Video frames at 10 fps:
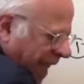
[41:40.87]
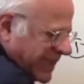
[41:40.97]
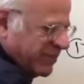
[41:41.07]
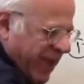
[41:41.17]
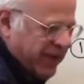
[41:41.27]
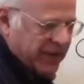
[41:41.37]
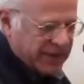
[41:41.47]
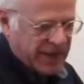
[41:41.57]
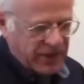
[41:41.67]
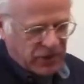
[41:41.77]
That's
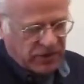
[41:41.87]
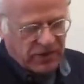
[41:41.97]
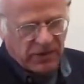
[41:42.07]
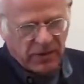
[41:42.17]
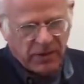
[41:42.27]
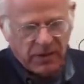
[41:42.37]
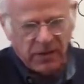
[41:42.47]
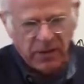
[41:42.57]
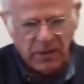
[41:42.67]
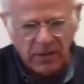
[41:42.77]
mechanization.
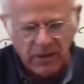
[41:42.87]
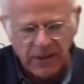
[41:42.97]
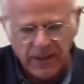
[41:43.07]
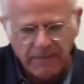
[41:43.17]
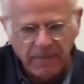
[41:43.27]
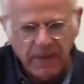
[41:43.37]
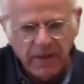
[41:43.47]
Okay.